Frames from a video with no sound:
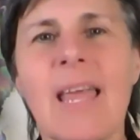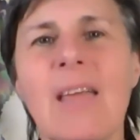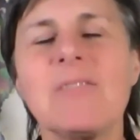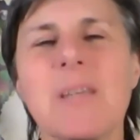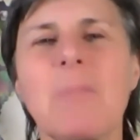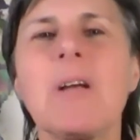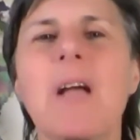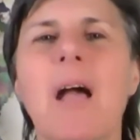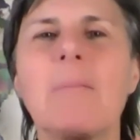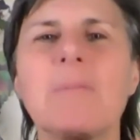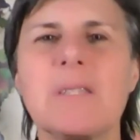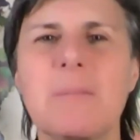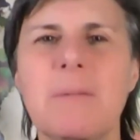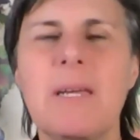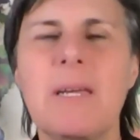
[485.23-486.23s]
if someone
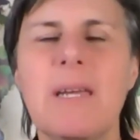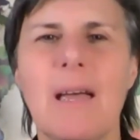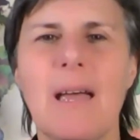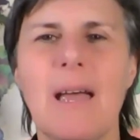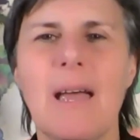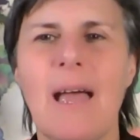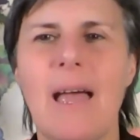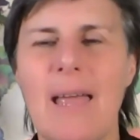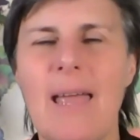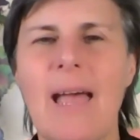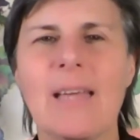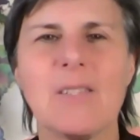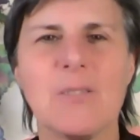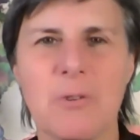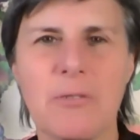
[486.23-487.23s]
comes to me as a